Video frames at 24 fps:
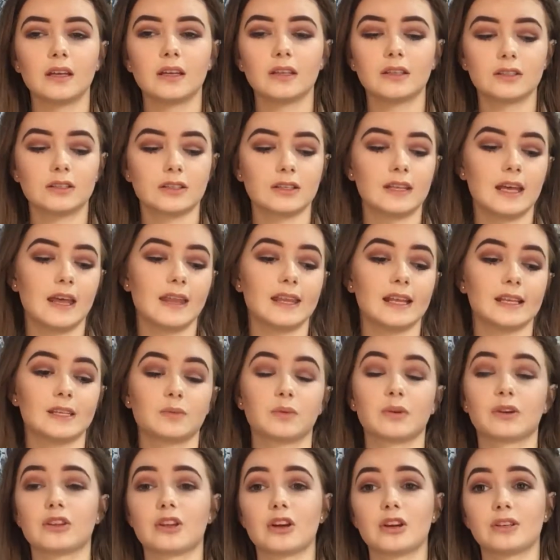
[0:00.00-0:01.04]
So then there's
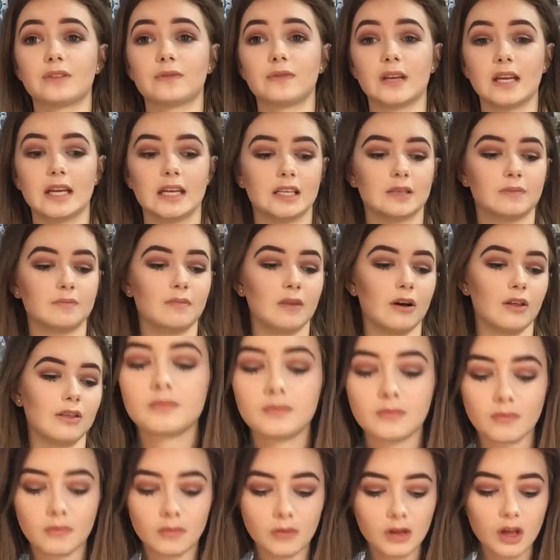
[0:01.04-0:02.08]
one of those for each month.
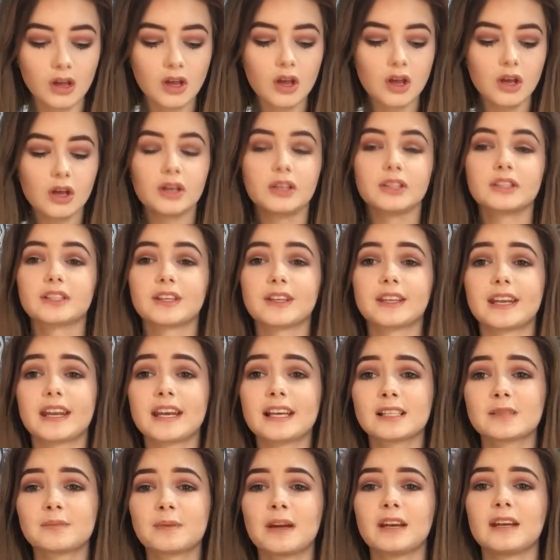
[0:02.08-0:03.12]
So the
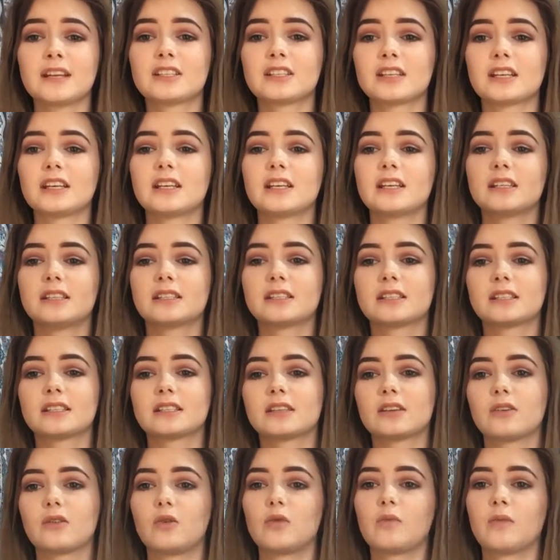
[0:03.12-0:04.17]
next page is
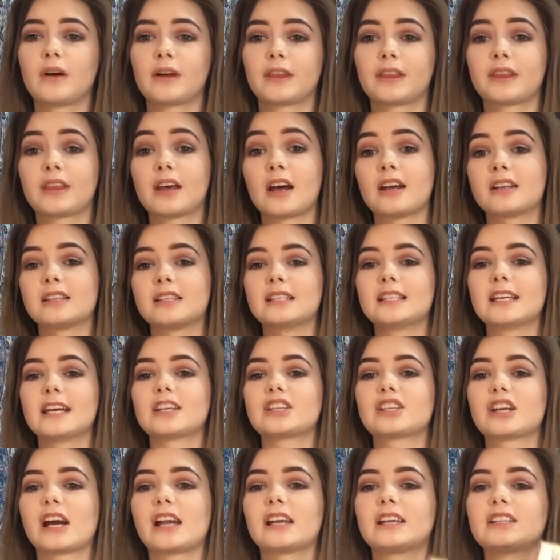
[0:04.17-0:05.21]
all my 30-day
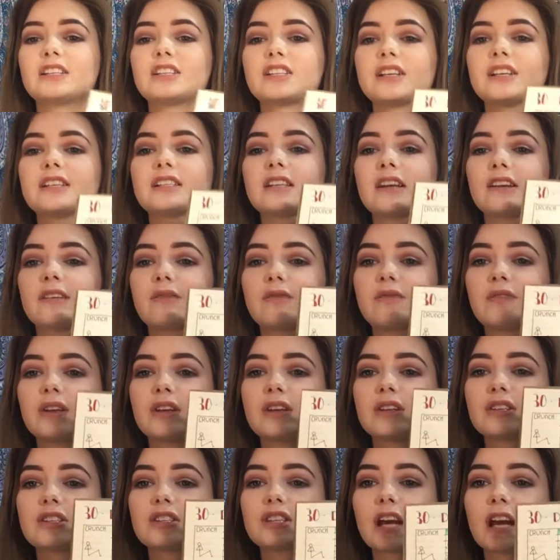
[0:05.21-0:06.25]
challenges, like
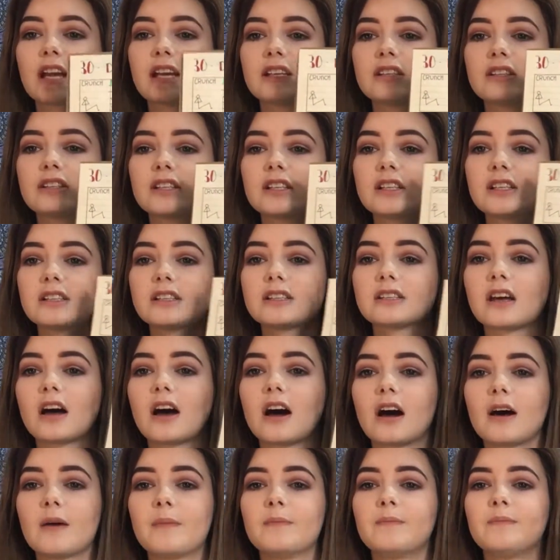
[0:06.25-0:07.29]
fitness challenges.
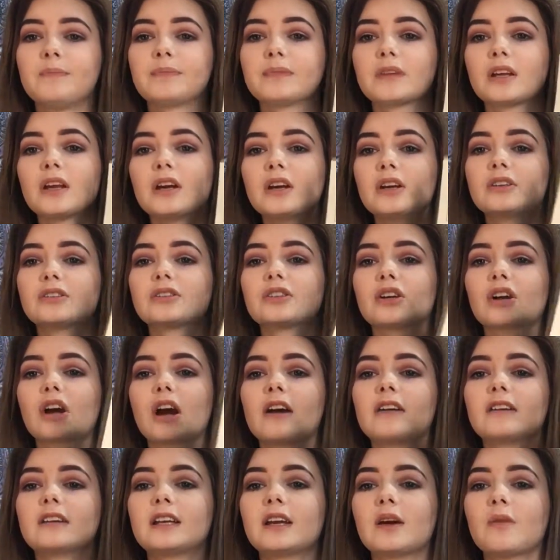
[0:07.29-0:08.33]
So
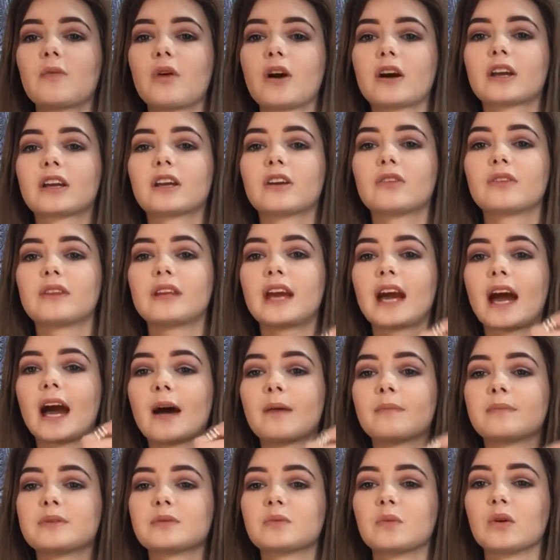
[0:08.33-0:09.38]
currently I'm working on the
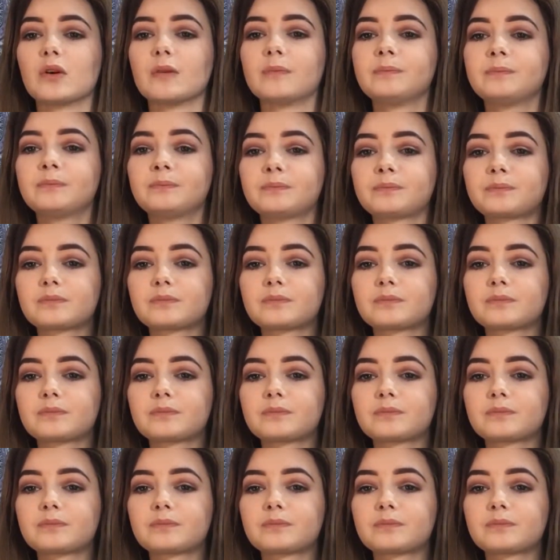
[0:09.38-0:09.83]
abs one.